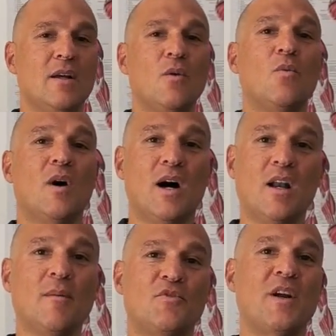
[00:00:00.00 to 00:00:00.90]

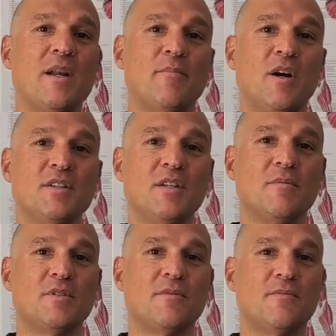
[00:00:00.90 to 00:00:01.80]
while I'm training
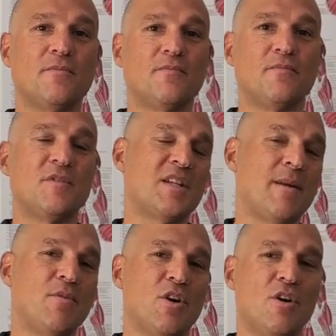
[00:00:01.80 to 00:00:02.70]
biceps.
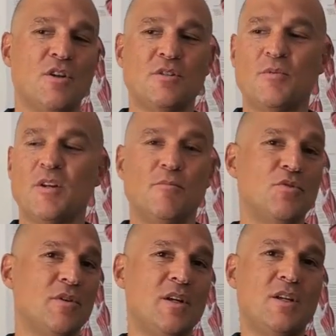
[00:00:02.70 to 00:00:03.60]
Same goes when I'm
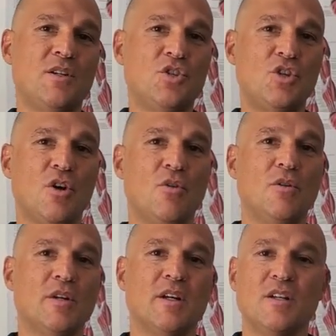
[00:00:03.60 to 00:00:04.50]
doing
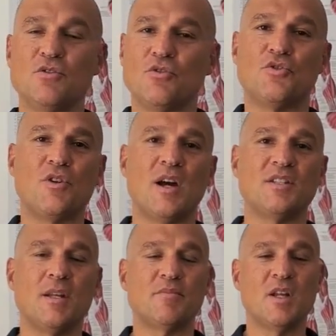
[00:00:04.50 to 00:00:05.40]
shoulders or
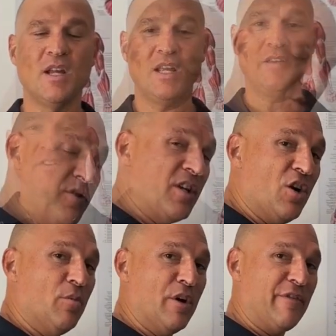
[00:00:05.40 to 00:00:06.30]
triceps. We use
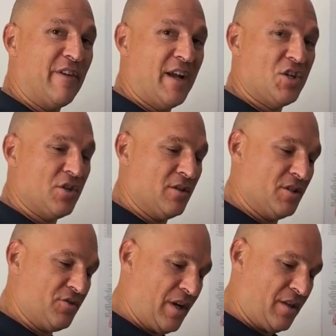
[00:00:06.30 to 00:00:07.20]
elbow flexion to
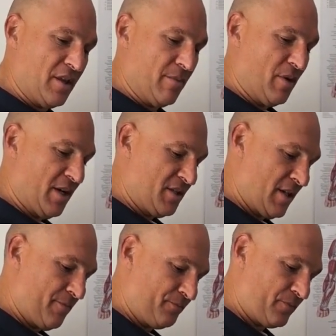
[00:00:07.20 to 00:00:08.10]
strengthen the bicep,
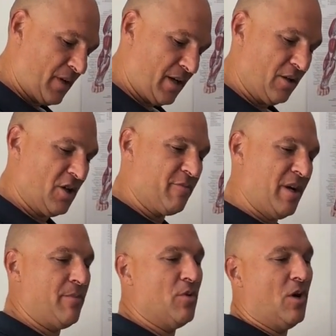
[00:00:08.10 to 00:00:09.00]
and a lot of
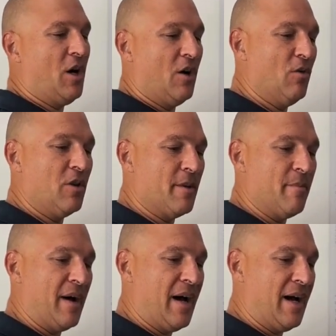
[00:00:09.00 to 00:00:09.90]
people hold the
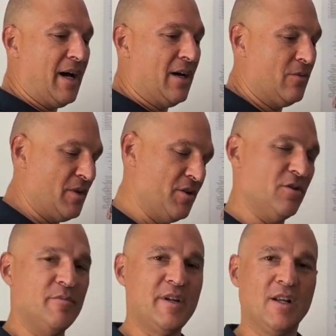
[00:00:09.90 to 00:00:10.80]
bar, whether
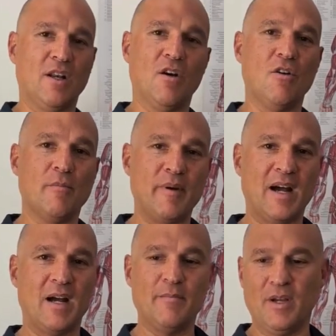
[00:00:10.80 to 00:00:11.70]
it be a long
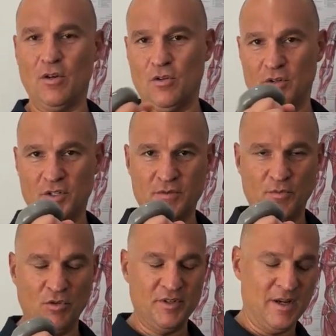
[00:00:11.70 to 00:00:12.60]
barbell or a
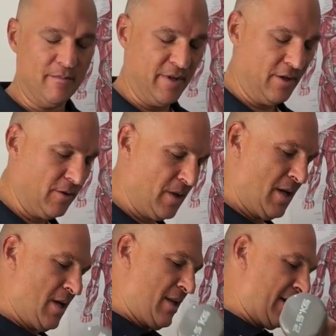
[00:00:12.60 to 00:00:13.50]
small dumbbell,
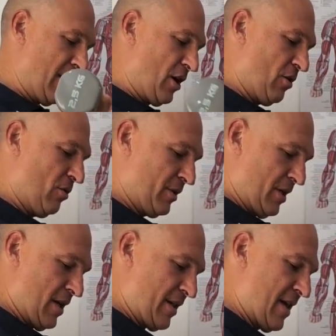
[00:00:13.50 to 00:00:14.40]
they hold it
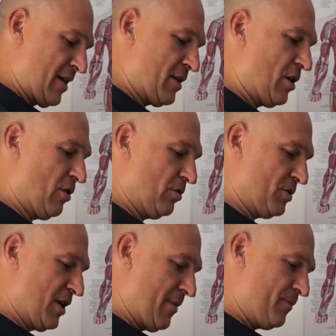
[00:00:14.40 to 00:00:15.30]
like that the whole
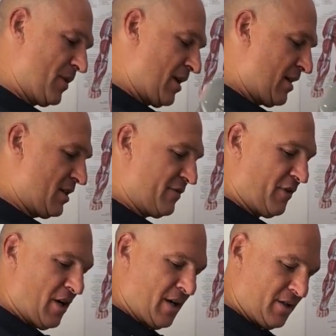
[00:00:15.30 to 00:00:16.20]
time. That's
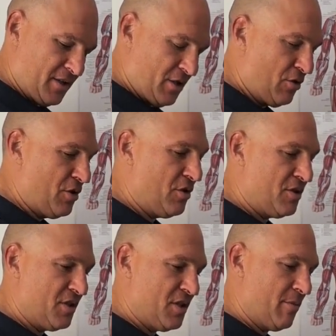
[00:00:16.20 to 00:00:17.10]
fine, it still
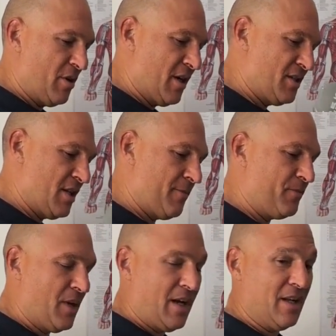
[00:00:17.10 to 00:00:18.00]
uses your bicep,
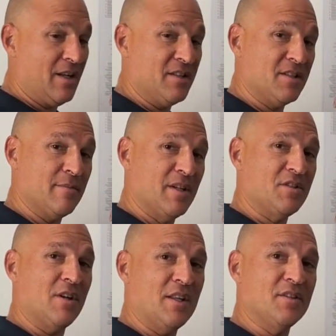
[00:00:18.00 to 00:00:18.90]
and there's a
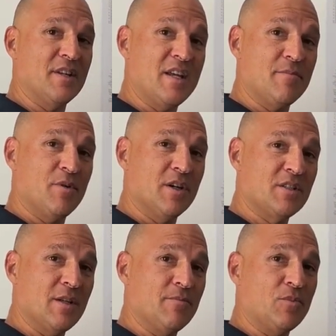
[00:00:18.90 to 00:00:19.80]
muscle underneath
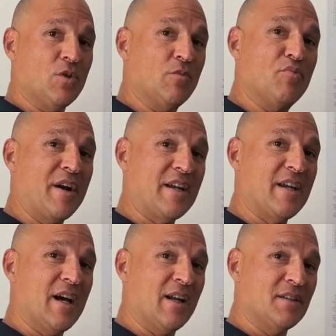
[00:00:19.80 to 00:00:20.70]
bicep called
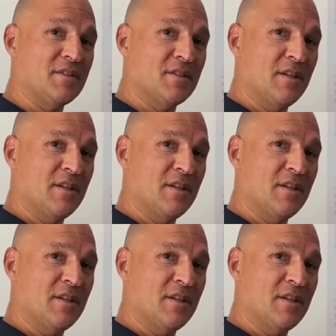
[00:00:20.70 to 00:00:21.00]
brachialis.